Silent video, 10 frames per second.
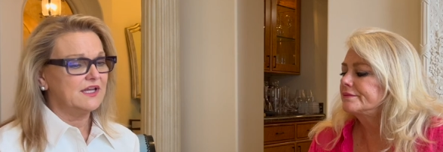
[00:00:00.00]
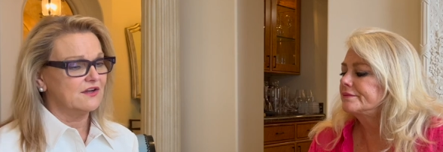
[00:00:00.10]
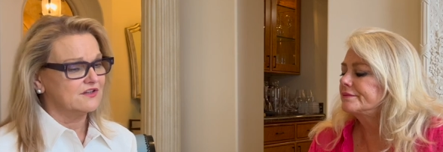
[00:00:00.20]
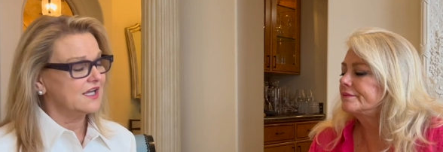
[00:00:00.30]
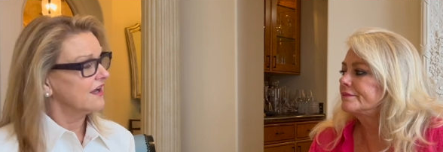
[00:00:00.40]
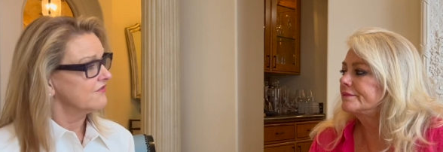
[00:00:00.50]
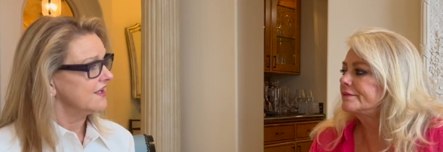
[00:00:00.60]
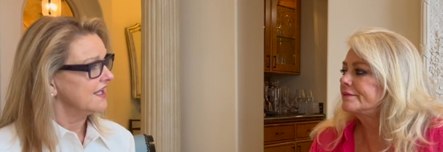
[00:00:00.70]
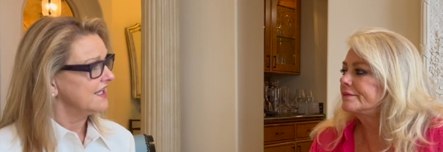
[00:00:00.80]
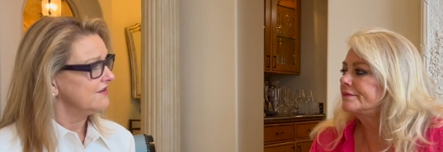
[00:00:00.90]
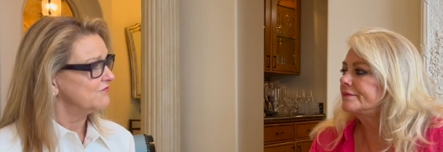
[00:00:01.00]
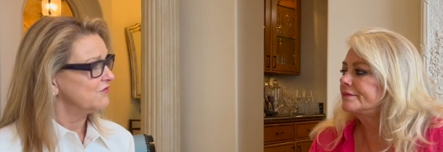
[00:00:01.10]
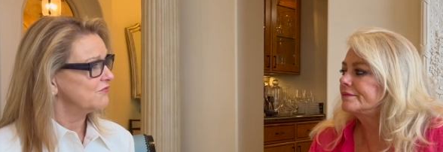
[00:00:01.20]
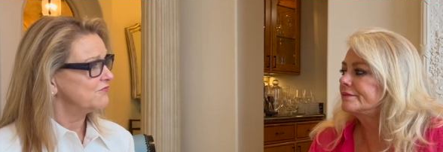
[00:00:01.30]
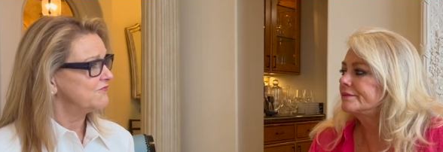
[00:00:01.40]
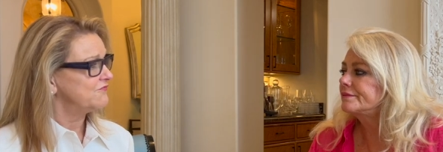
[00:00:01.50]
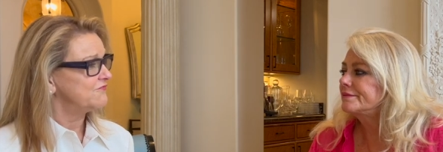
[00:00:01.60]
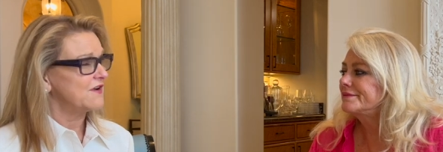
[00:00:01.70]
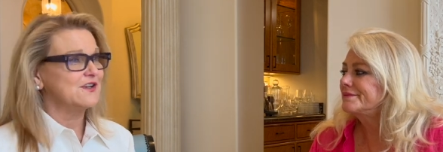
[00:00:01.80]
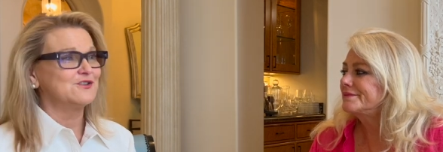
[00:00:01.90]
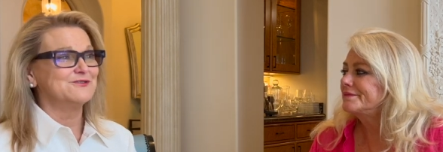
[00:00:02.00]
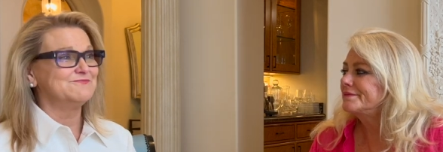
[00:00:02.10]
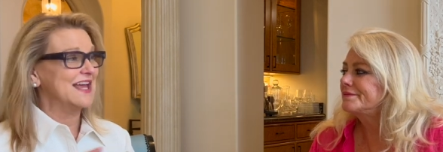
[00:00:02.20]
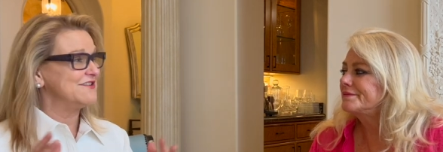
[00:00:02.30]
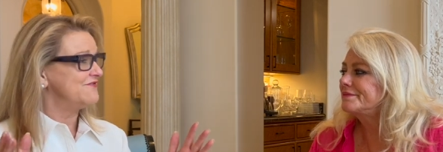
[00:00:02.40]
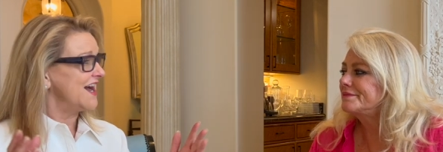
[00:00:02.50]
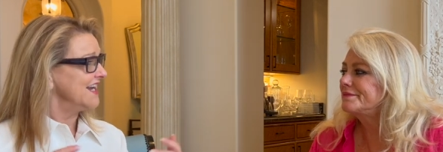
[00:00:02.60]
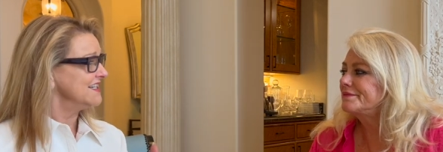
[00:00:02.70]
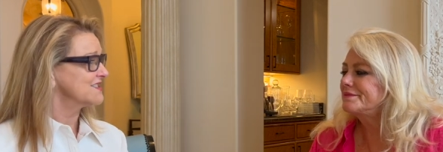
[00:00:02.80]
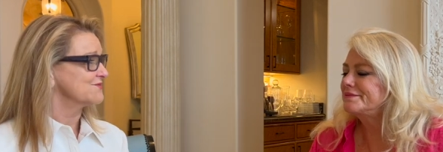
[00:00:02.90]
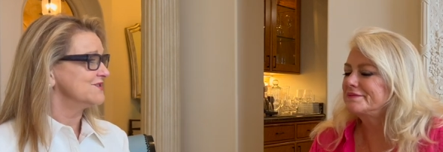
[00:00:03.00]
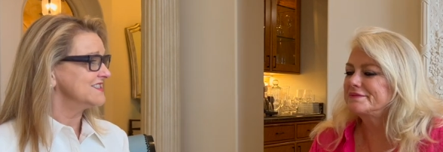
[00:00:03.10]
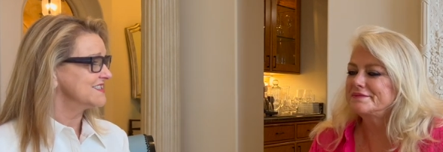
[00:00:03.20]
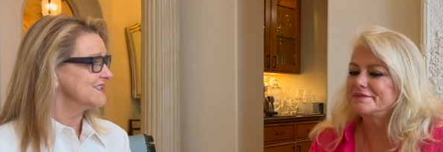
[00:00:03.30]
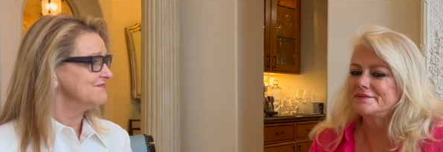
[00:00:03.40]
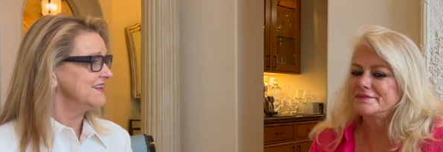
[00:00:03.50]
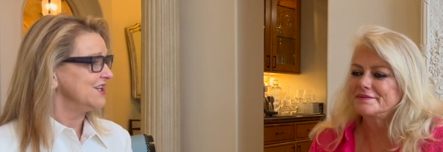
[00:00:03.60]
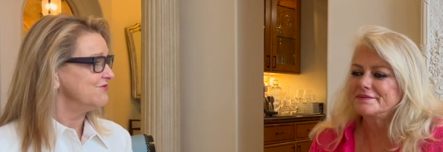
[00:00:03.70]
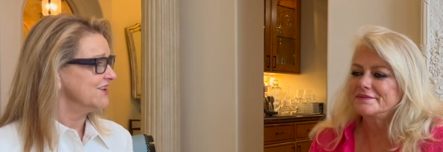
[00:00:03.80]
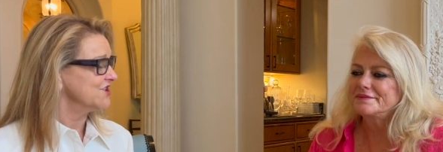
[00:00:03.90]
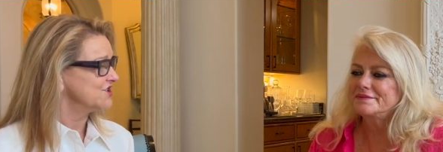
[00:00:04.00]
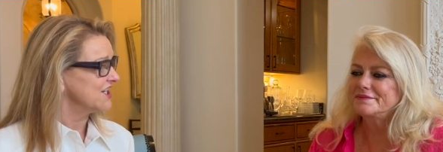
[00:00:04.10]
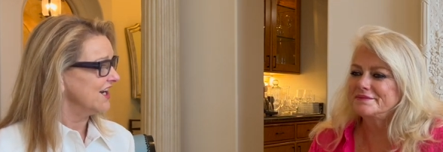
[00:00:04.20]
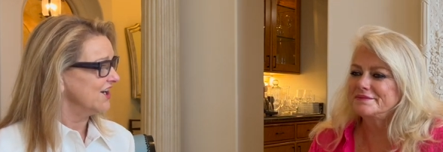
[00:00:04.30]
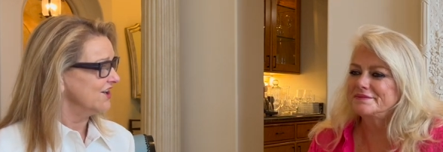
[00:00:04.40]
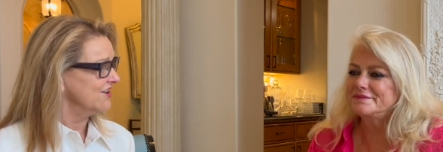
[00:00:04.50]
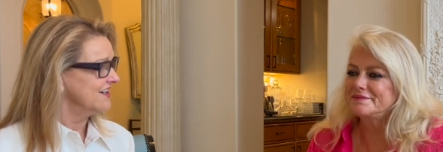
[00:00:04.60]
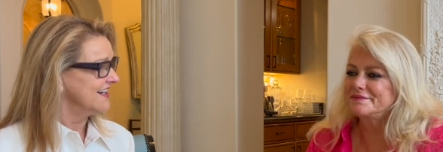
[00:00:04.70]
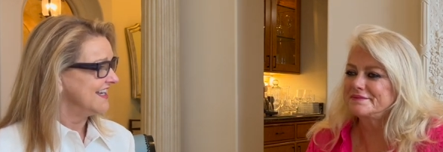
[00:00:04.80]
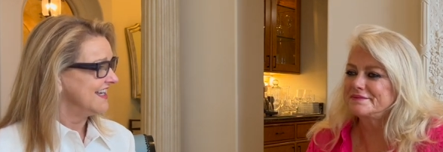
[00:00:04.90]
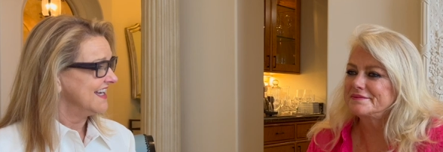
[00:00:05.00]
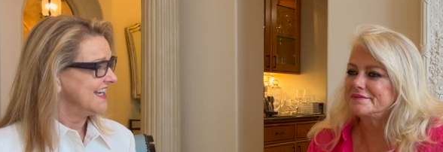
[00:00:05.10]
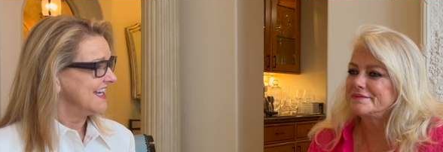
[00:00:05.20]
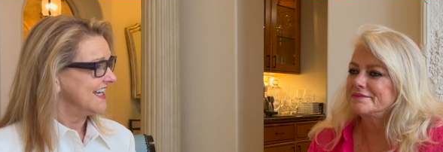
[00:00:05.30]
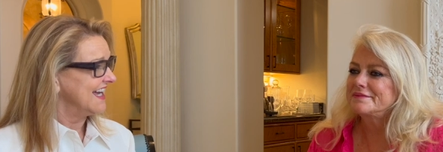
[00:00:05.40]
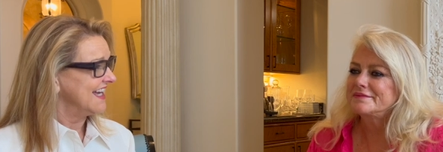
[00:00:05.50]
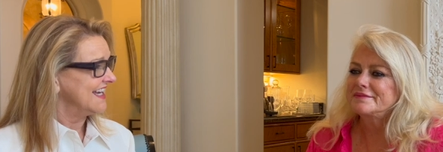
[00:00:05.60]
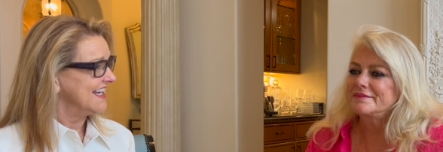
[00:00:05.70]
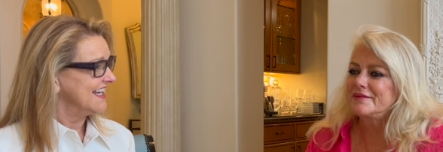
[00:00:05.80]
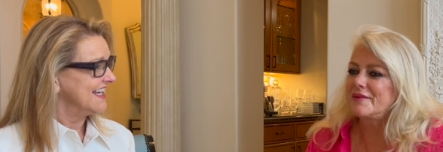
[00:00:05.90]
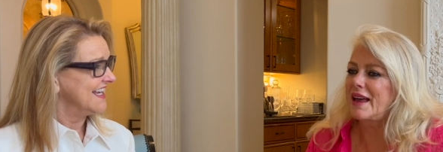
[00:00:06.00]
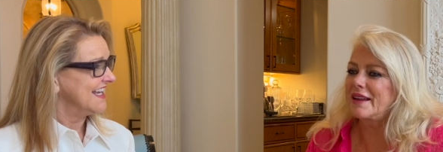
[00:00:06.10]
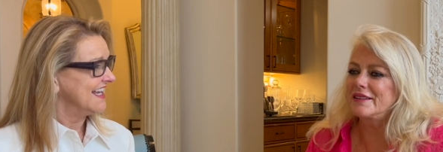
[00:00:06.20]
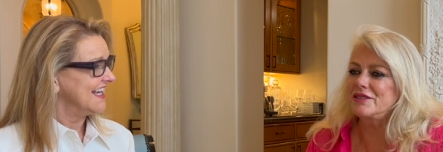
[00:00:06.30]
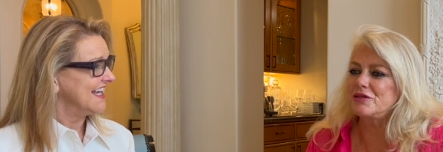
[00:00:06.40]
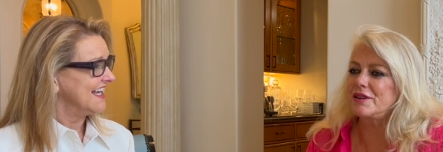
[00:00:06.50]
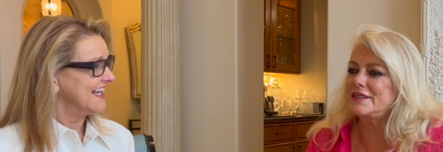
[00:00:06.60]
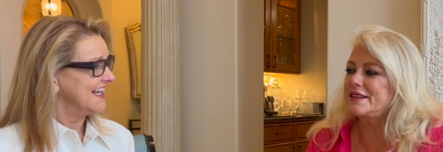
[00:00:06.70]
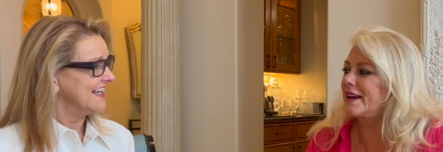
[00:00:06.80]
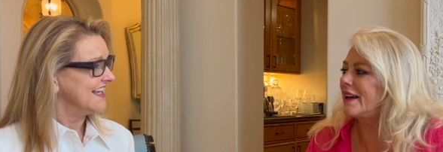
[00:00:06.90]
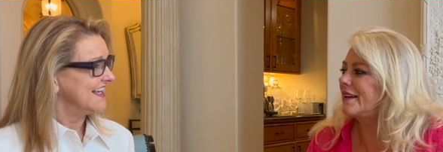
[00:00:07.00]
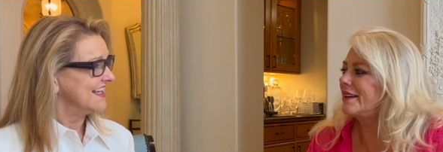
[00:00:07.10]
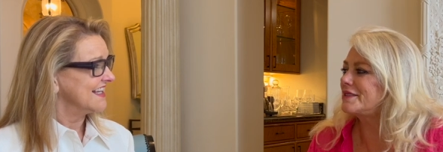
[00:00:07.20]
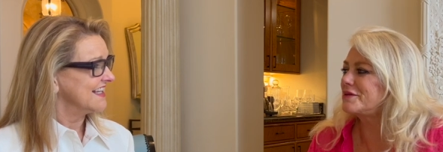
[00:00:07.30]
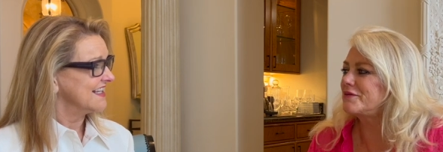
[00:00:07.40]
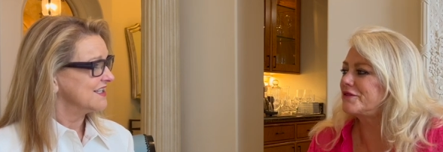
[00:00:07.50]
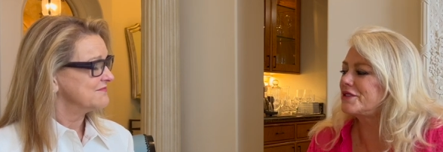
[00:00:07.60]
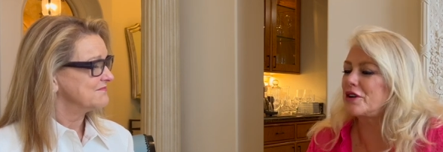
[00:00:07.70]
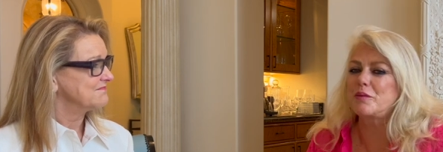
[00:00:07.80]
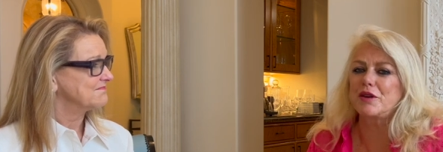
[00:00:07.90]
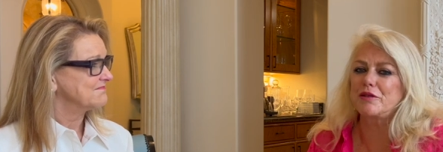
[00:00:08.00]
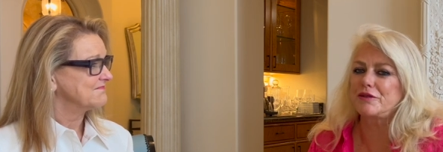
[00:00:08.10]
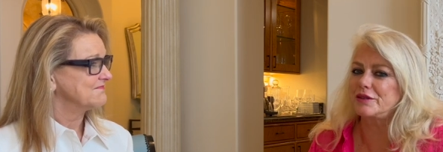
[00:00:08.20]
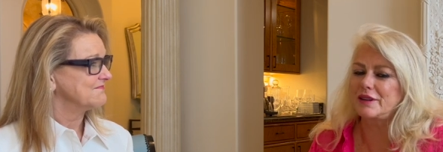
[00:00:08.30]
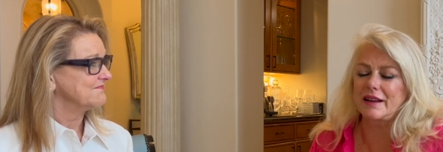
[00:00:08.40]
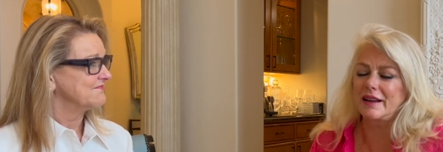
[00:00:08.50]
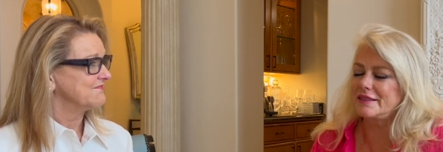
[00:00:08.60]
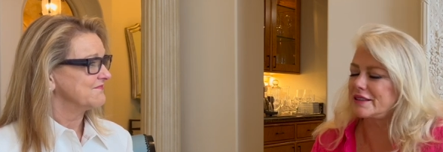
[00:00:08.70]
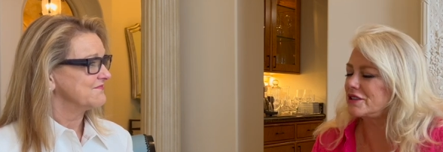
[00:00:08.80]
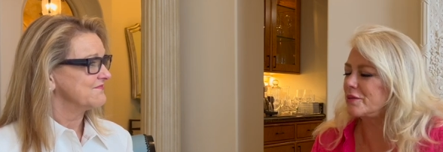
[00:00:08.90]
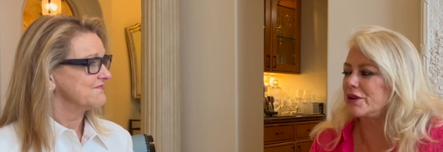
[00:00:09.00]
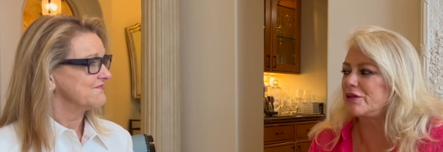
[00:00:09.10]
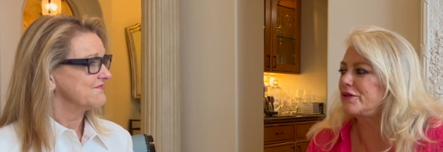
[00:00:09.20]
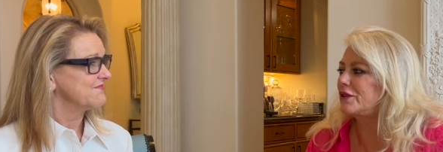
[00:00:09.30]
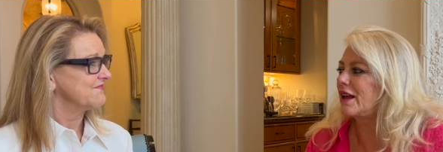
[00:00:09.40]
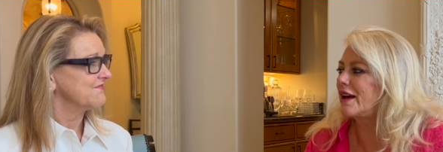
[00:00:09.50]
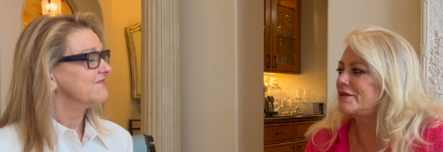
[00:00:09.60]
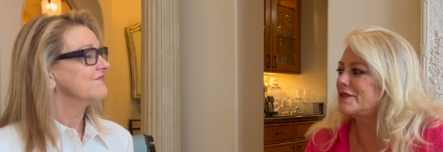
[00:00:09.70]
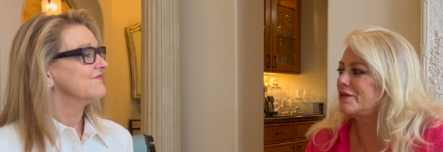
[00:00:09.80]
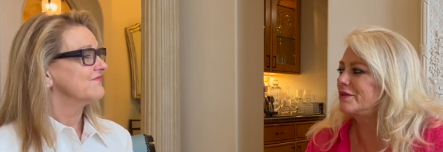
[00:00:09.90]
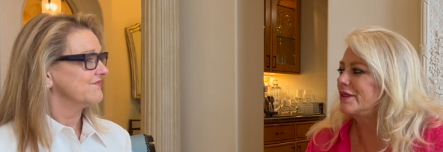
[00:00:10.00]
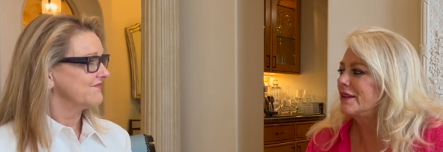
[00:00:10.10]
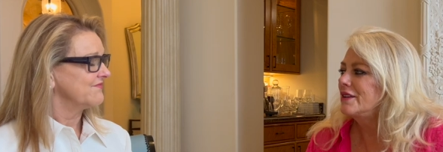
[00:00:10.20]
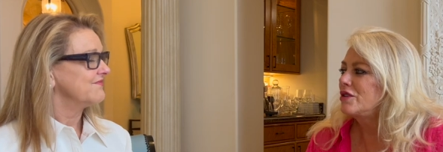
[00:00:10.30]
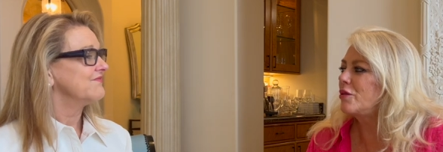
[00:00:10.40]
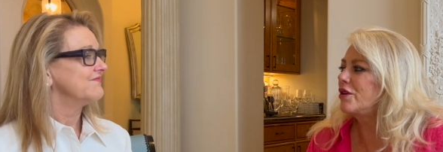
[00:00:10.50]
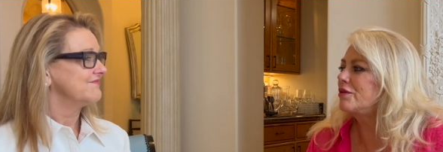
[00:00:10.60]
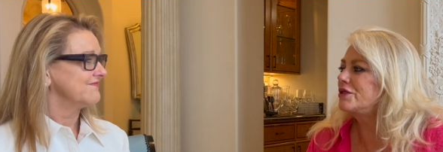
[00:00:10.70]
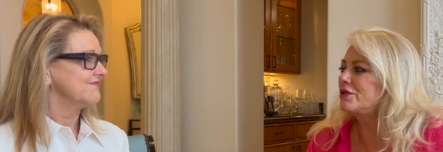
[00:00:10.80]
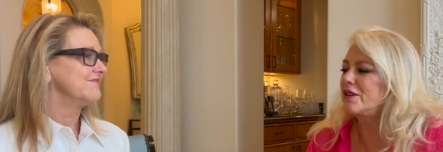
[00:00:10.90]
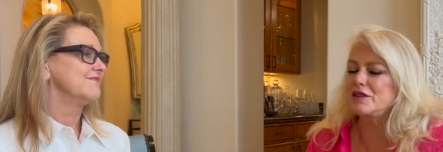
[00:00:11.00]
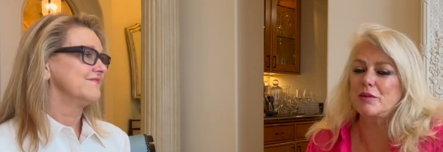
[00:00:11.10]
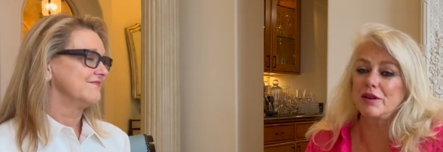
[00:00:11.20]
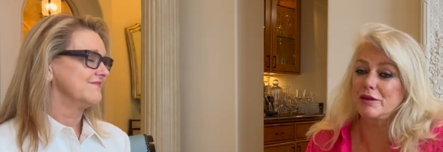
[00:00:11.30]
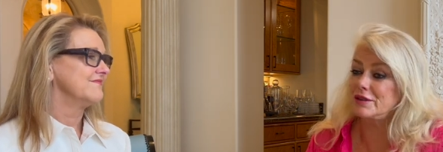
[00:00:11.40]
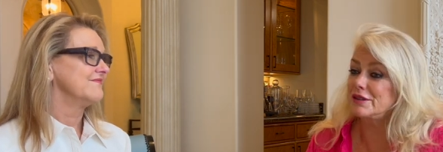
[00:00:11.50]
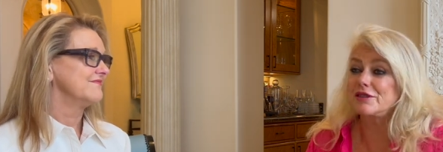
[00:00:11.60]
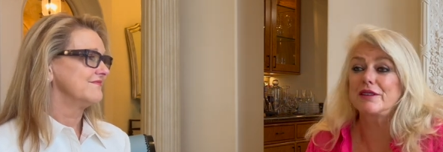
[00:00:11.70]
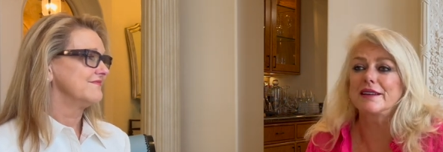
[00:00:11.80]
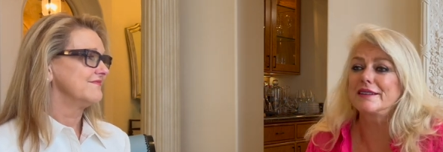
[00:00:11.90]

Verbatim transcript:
Speaker 1: here, do you have any final advice, wisdom that you want to share?
Speaker 2: And enjoy today. It's so beautiful. It's such a beautiful life. So the more you enjoy it, the more you will enjoy it.